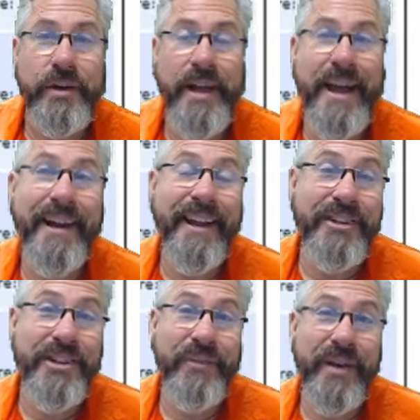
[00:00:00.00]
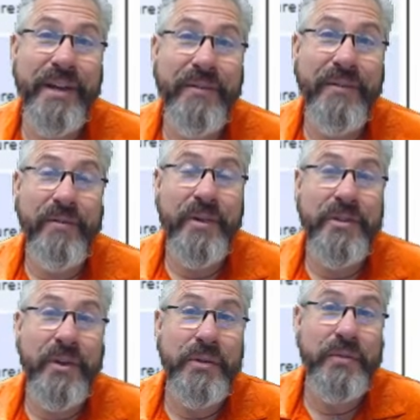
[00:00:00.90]
on how to get your reading
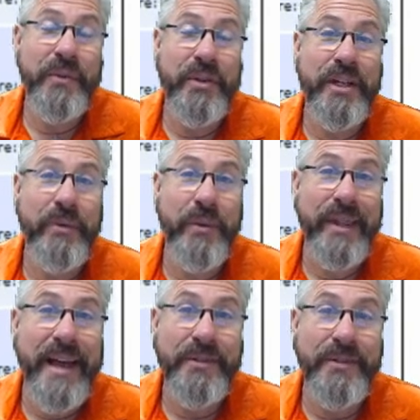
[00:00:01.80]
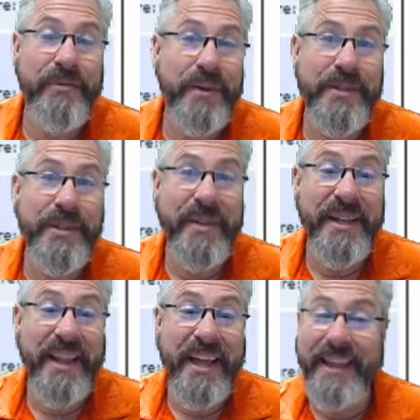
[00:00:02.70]
results with Achieve3000 from
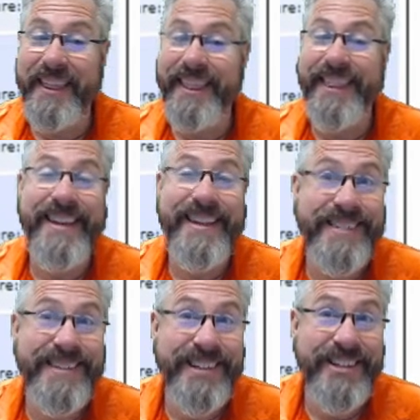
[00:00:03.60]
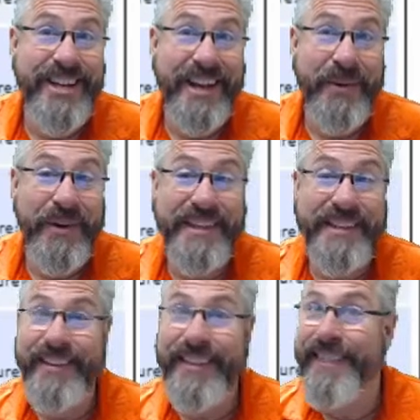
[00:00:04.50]
something like this in January
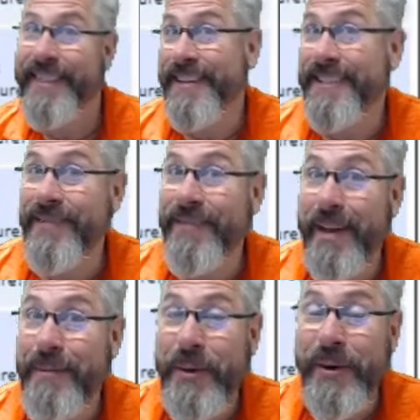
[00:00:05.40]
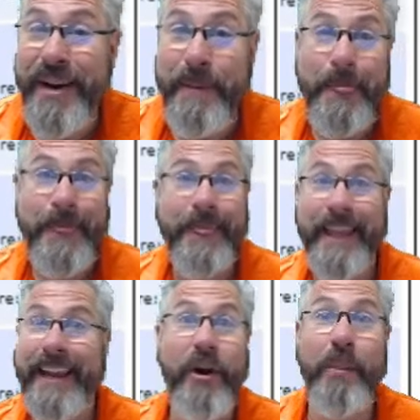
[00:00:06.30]
to this in February,
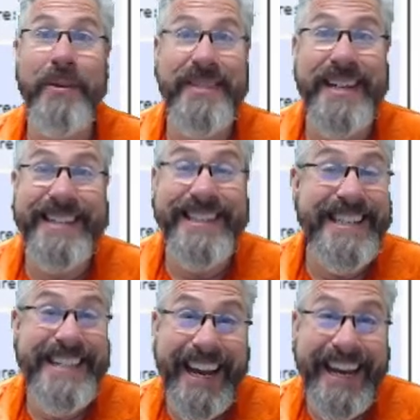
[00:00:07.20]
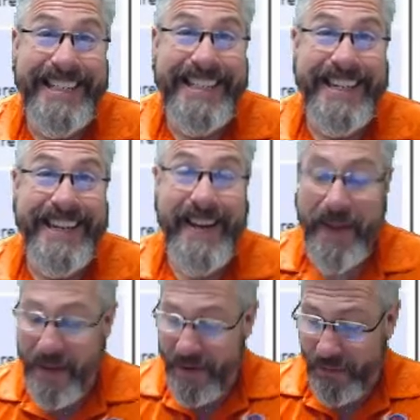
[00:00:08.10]
like almost instantaneously?
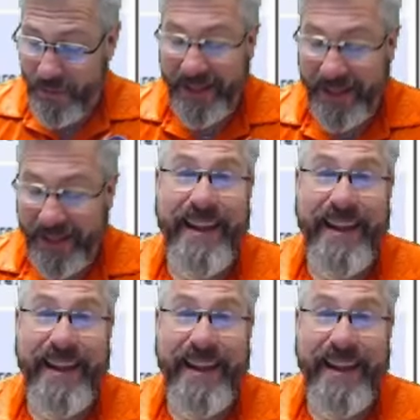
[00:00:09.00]
Well,